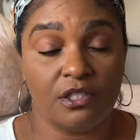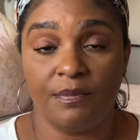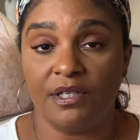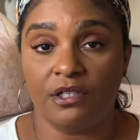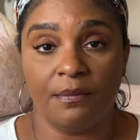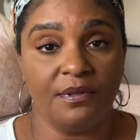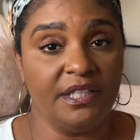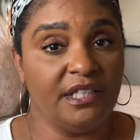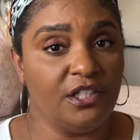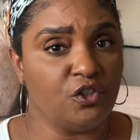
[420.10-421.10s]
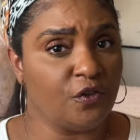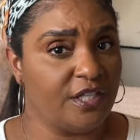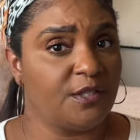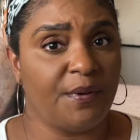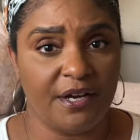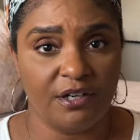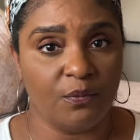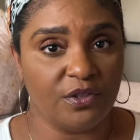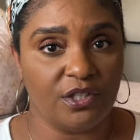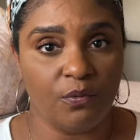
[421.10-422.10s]
To be completely transparent
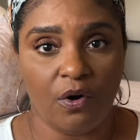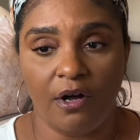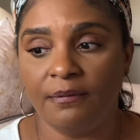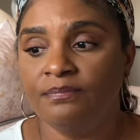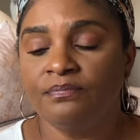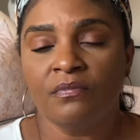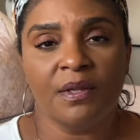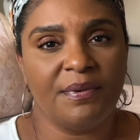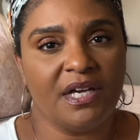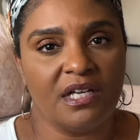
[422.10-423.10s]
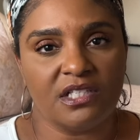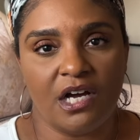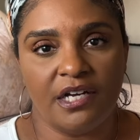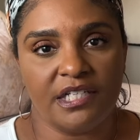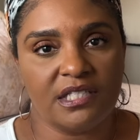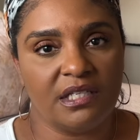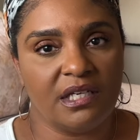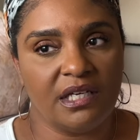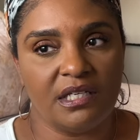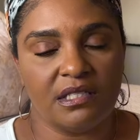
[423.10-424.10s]
with you all, because
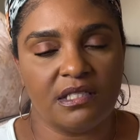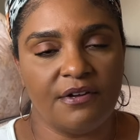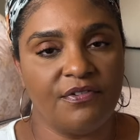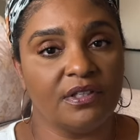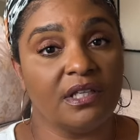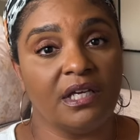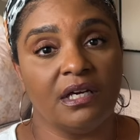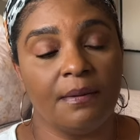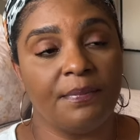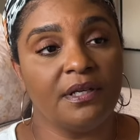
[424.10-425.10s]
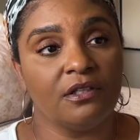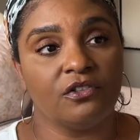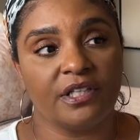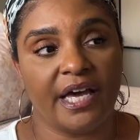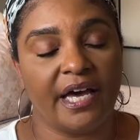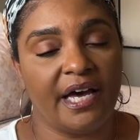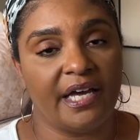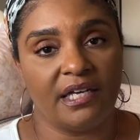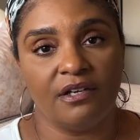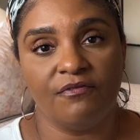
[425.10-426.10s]
honesty is definitely a pillar that
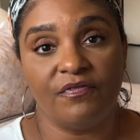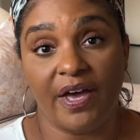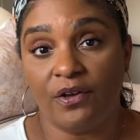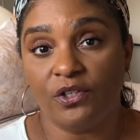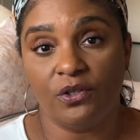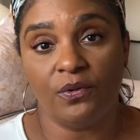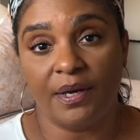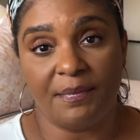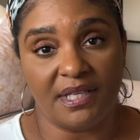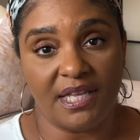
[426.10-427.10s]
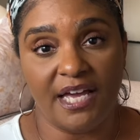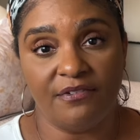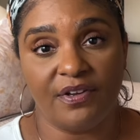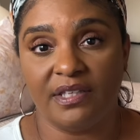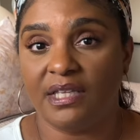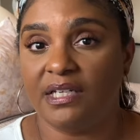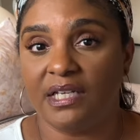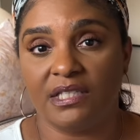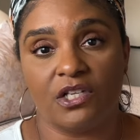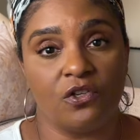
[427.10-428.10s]
I value in my life. And then
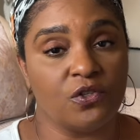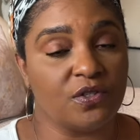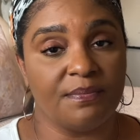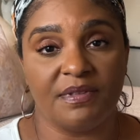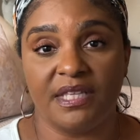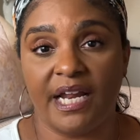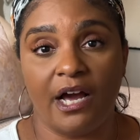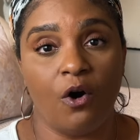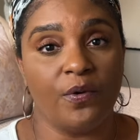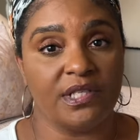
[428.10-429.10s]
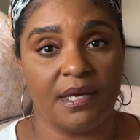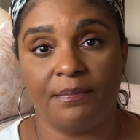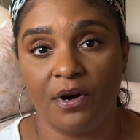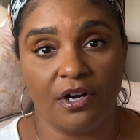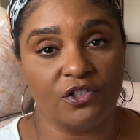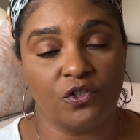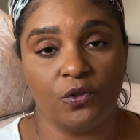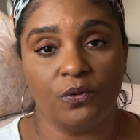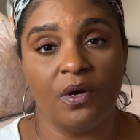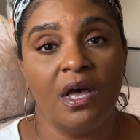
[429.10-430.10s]
it's also something that I always impart
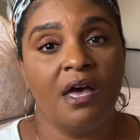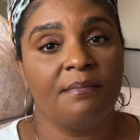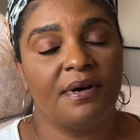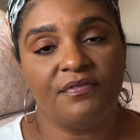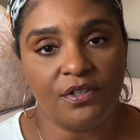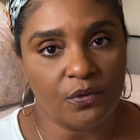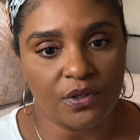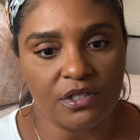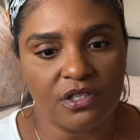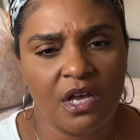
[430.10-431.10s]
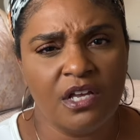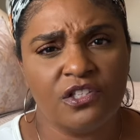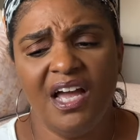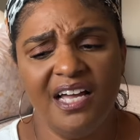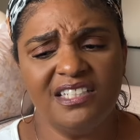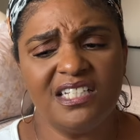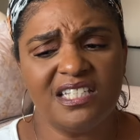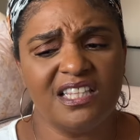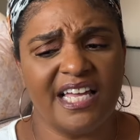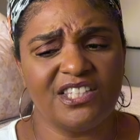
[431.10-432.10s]
to my viewers. I just
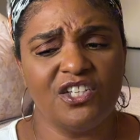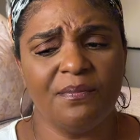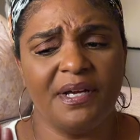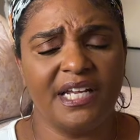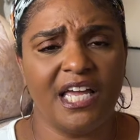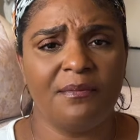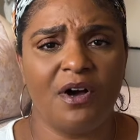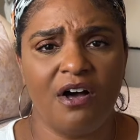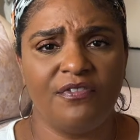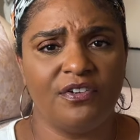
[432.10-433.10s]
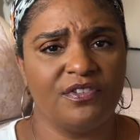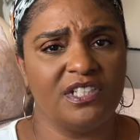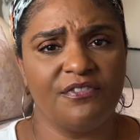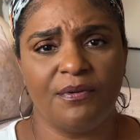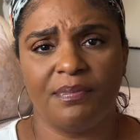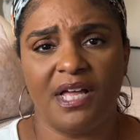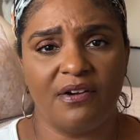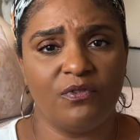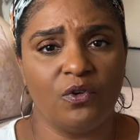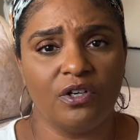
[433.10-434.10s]
like took my name off of the different
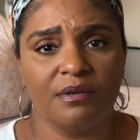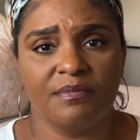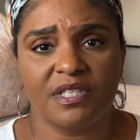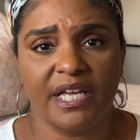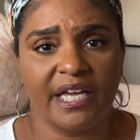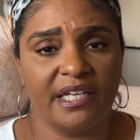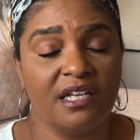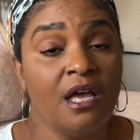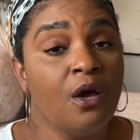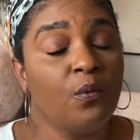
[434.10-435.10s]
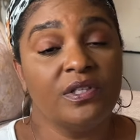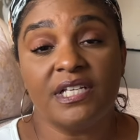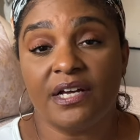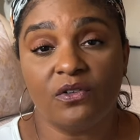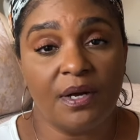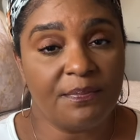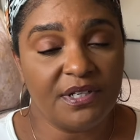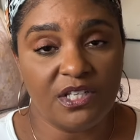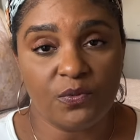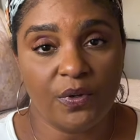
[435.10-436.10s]
platforms, and when title
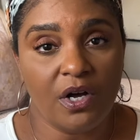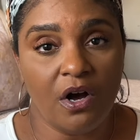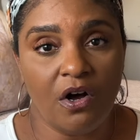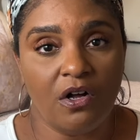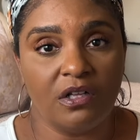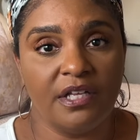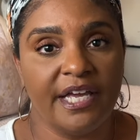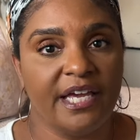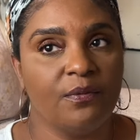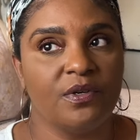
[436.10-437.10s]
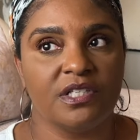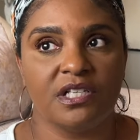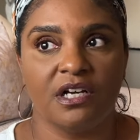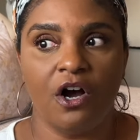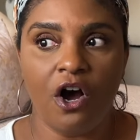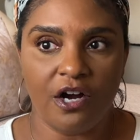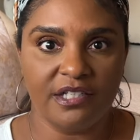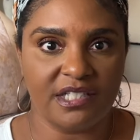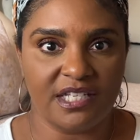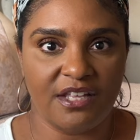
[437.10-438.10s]
companies would call, it was hard
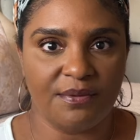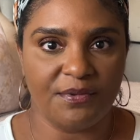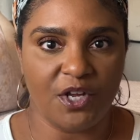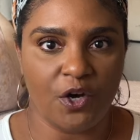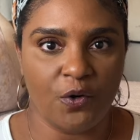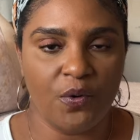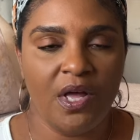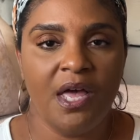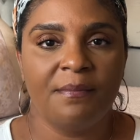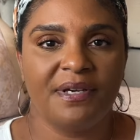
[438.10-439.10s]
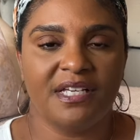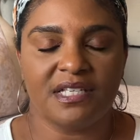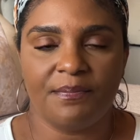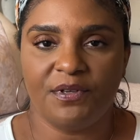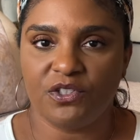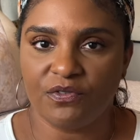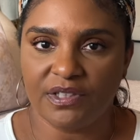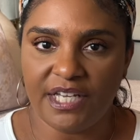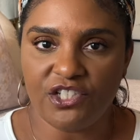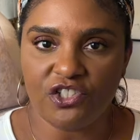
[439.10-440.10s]
to tell them no because I built a
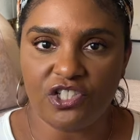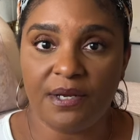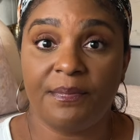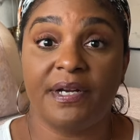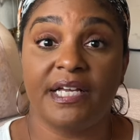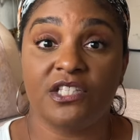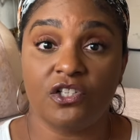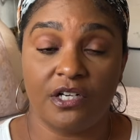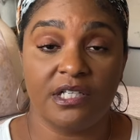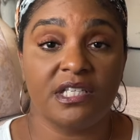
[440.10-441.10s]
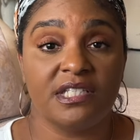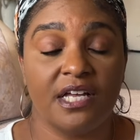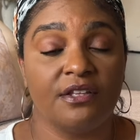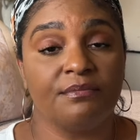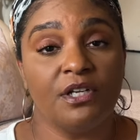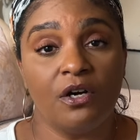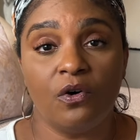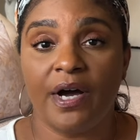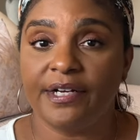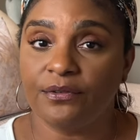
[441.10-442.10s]
relationship, but I started to tell them no,
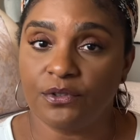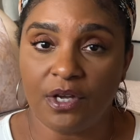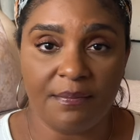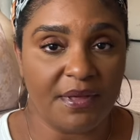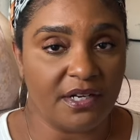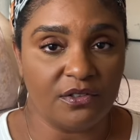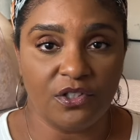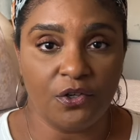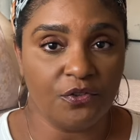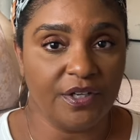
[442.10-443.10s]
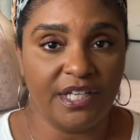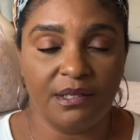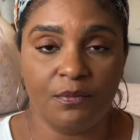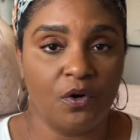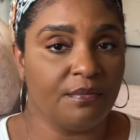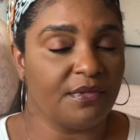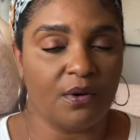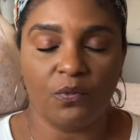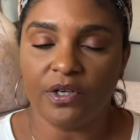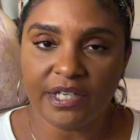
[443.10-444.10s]
I'm not a notary anymore. I'm not
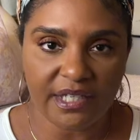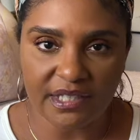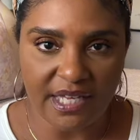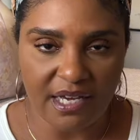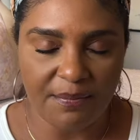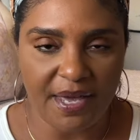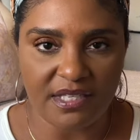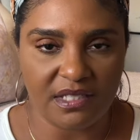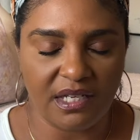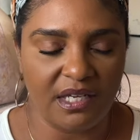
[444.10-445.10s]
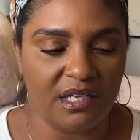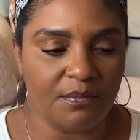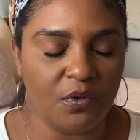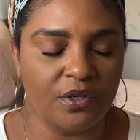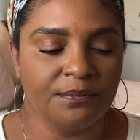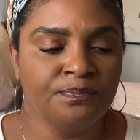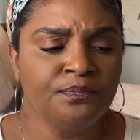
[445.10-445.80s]
working in that capacity anymore.